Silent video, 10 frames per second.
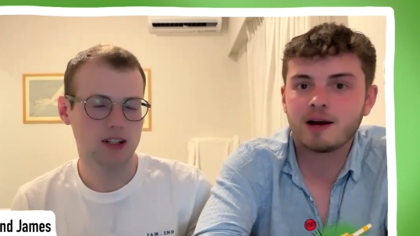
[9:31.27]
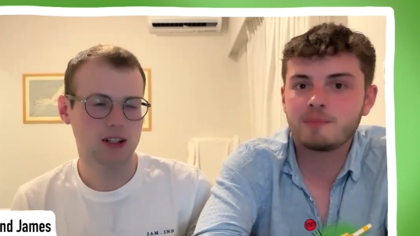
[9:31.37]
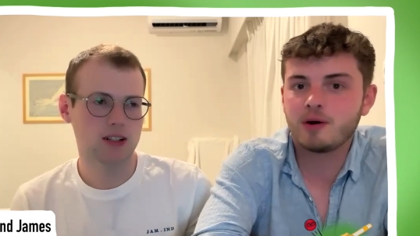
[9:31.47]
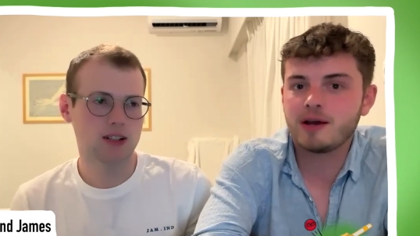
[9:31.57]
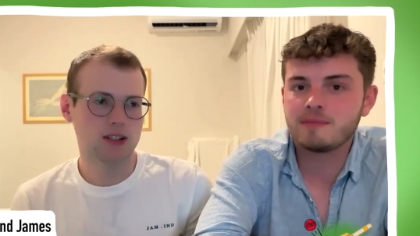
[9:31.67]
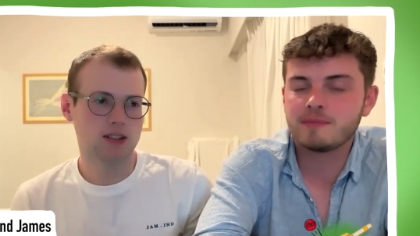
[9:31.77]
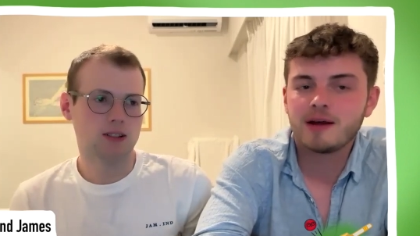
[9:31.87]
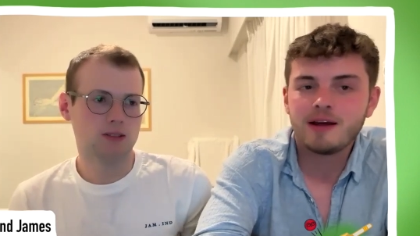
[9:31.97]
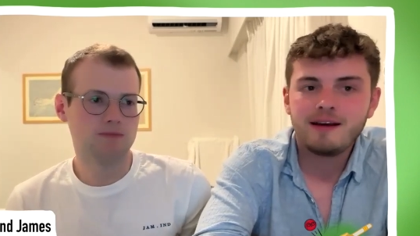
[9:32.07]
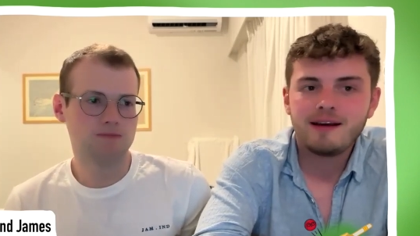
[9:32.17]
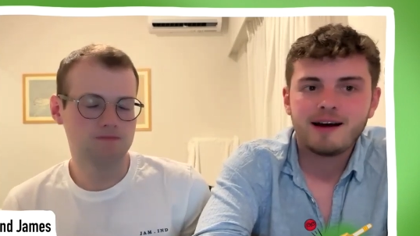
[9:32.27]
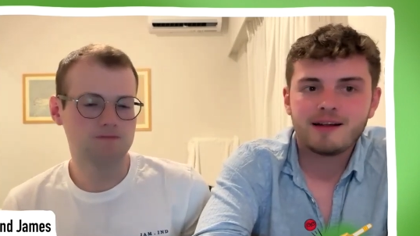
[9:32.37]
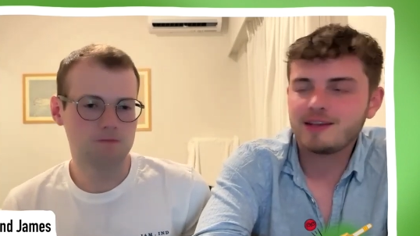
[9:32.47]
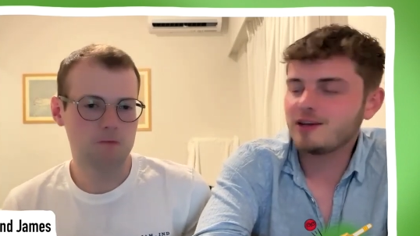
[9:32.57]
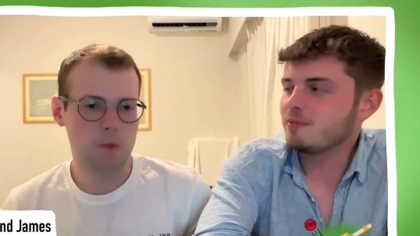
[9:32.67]
Speaker 1: I put in
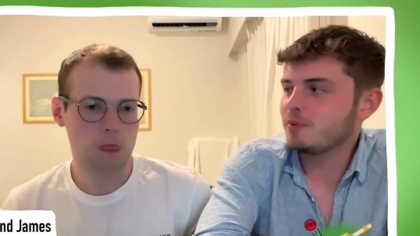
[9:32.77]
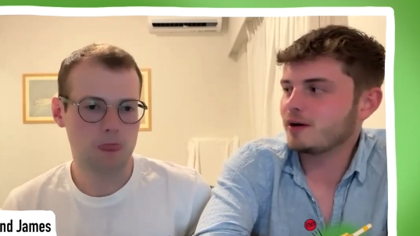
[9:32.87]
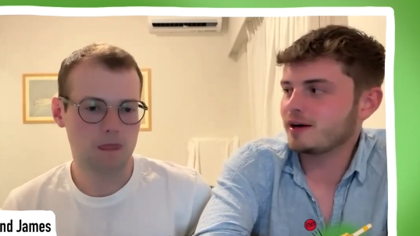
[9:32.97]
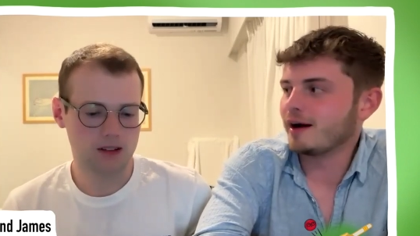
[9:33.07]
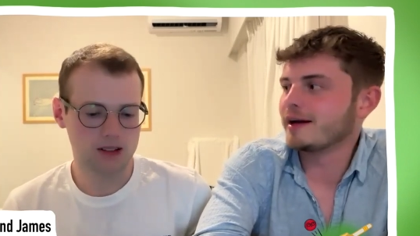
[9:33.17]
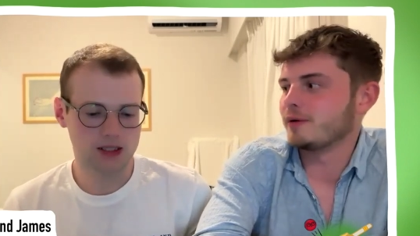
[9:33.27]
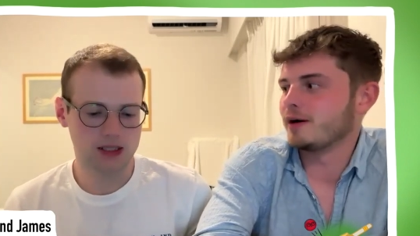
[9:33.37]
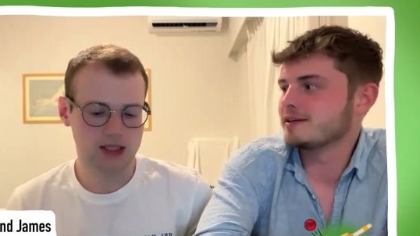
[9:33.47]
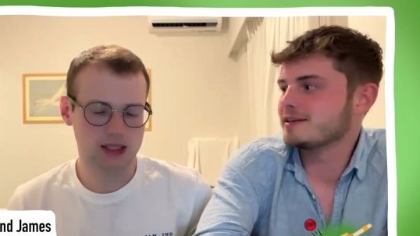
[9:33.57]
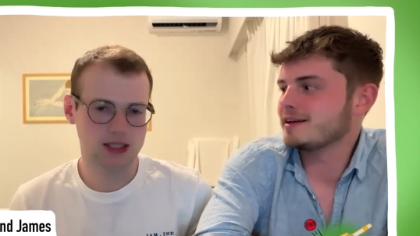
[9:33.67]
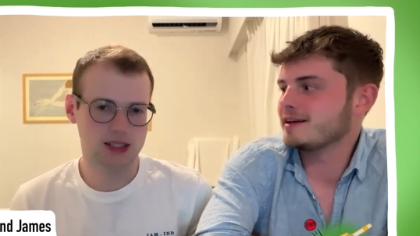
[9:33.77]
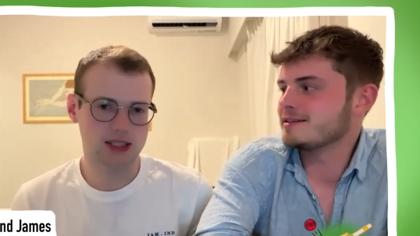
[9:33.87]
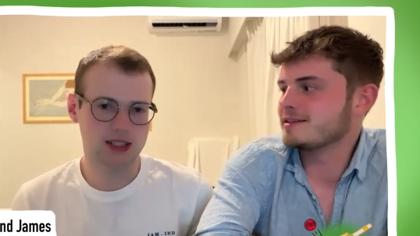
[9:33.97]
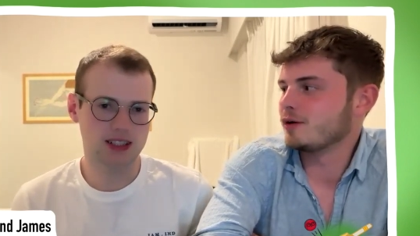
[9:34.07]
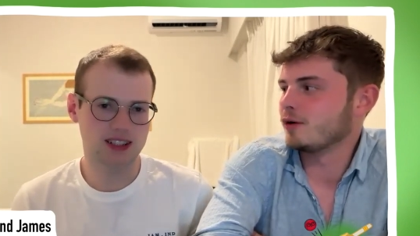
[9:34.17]
I think you put Guy Gaikwad
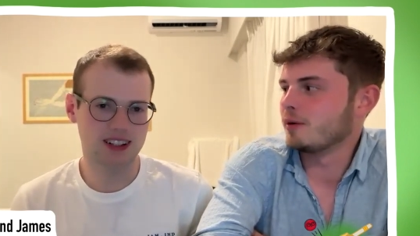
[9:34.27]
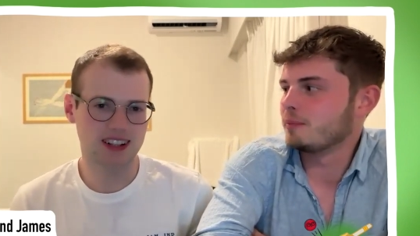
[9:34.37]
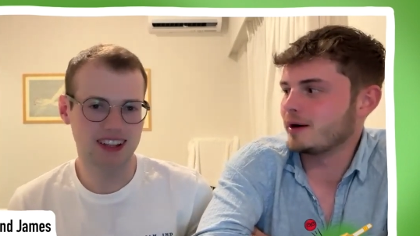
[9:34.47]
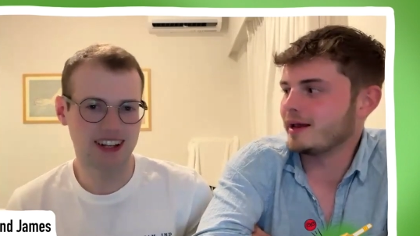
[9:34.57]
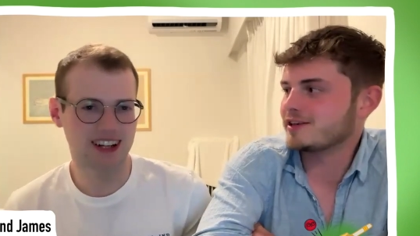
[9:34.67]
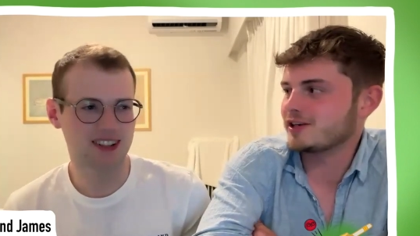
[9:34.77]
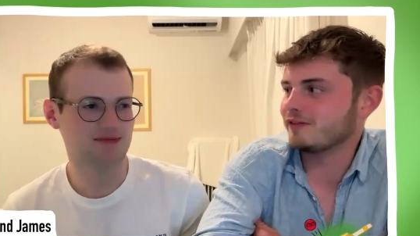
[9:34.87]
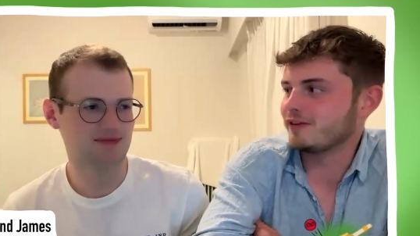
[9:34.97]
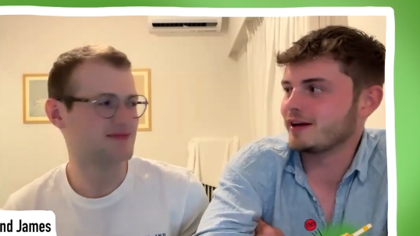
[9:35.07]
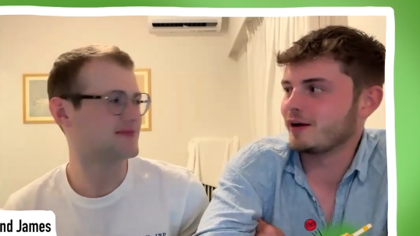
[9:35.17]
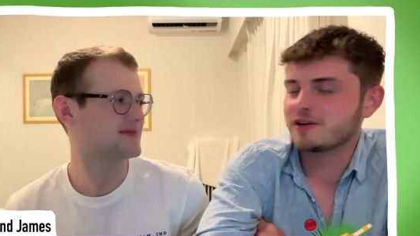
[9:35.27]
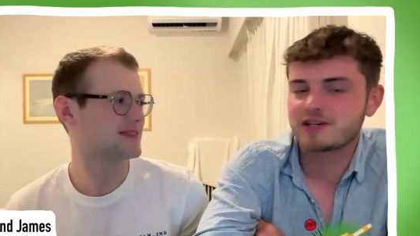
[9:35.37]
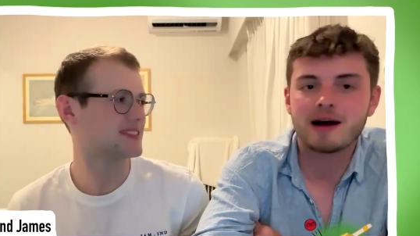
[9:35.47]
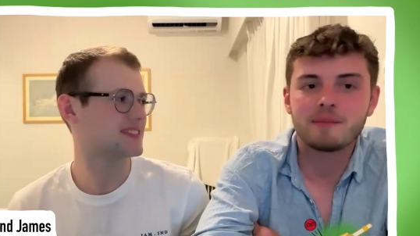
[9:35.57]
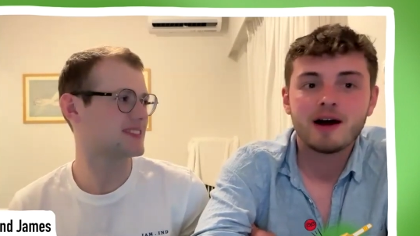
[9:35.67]
as your yeah. prediction for the
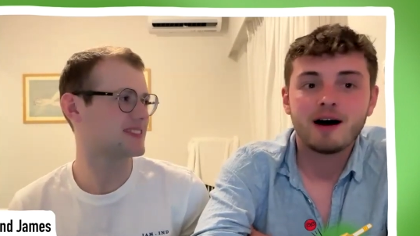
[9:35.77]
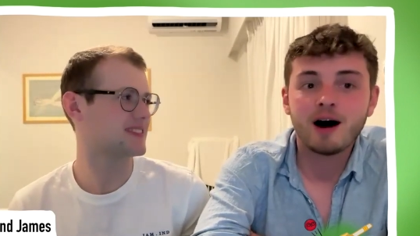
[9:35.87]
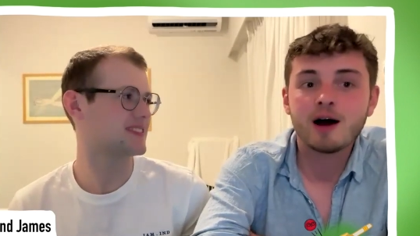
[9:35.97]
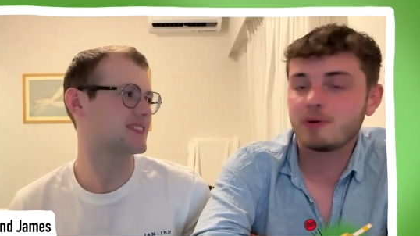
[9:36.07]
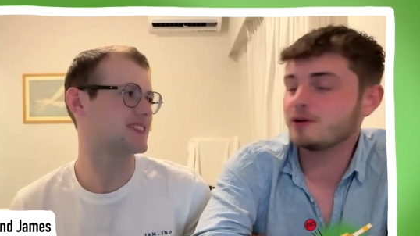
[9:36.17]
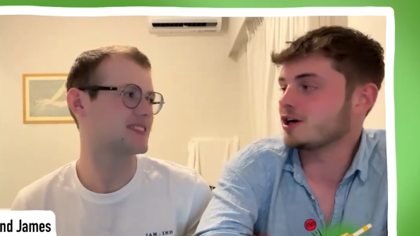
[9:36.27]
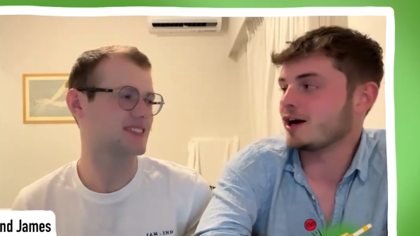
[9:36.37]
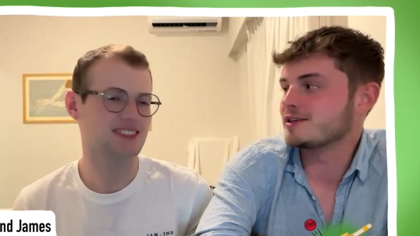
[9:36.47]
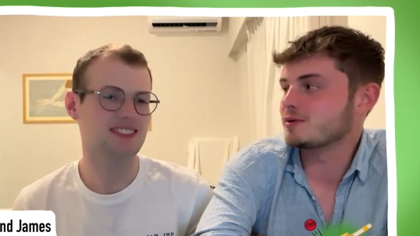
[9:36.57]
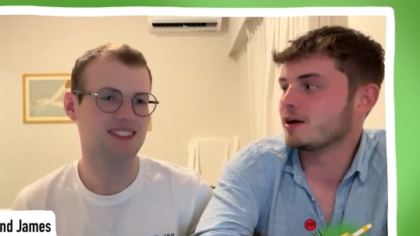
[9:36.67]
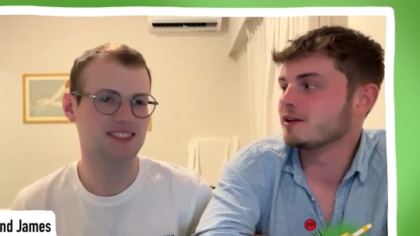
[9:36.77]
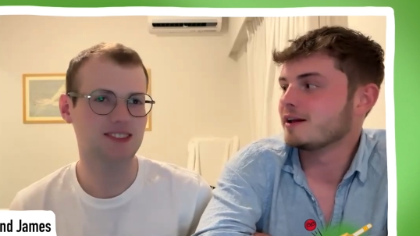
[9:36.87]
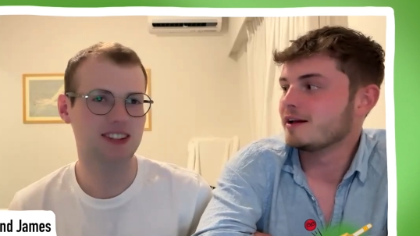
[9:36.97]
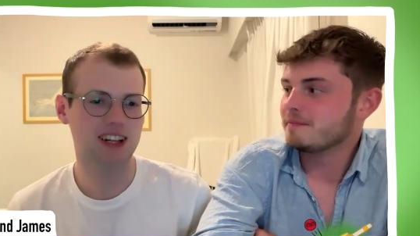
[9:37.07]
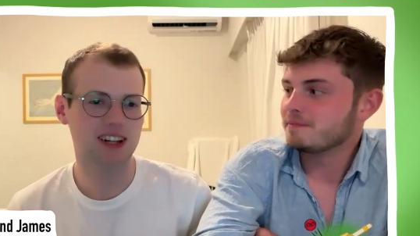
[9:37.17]
Orange Cap. I put Jaiswal.
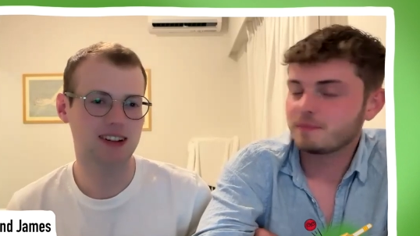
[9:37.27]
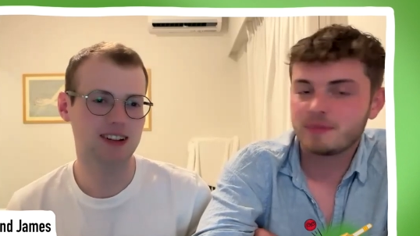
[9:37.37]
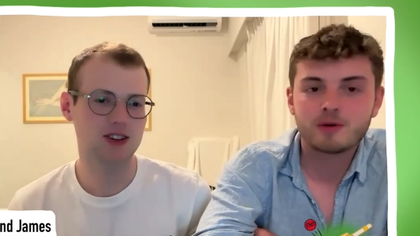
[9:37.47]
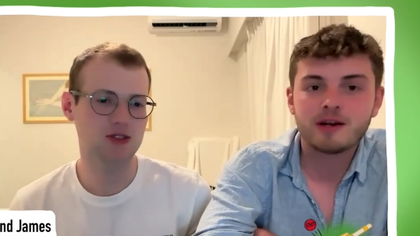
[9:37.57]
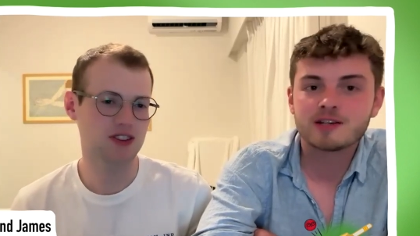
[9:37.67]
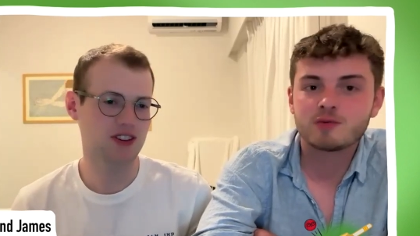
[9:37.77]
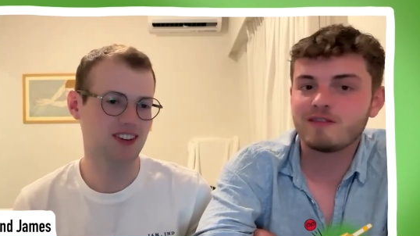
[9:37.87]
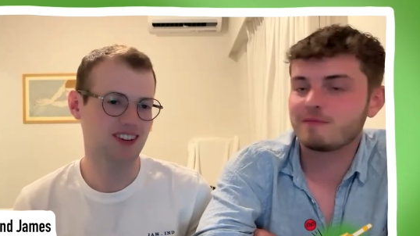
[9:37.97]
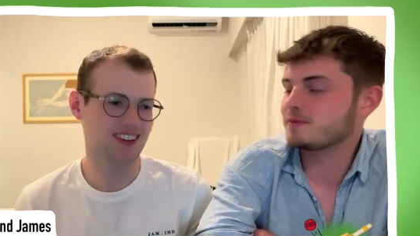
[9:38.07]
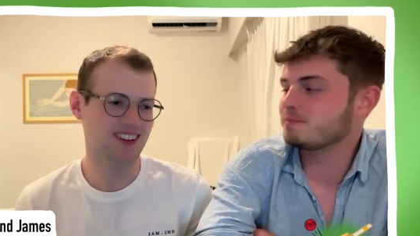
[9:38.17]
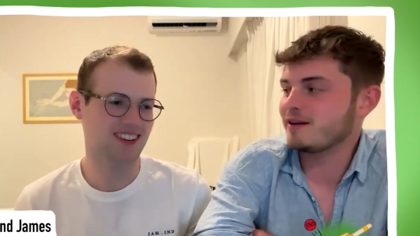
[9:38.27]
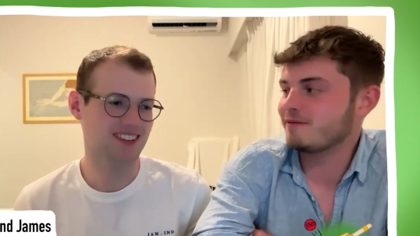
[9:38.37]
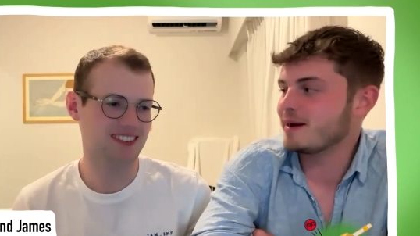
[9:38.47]
Yeah. Between us, we've, we've